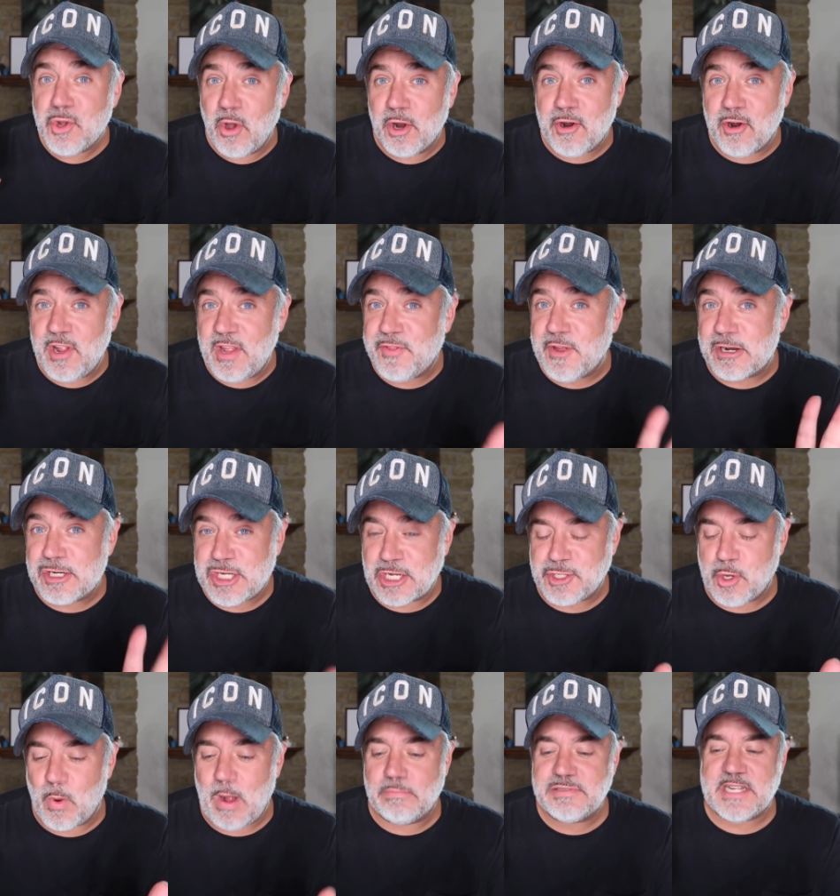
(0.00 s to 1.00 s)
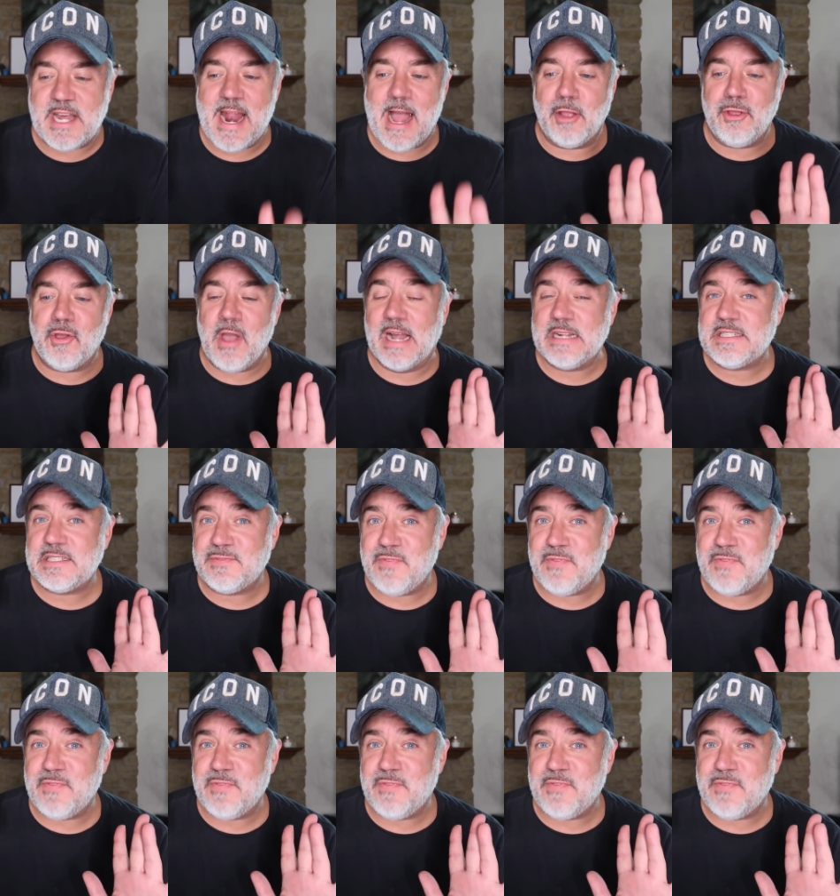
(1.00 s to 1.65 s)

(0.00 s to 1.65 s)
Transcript: go underneath there and check their website out, you guys.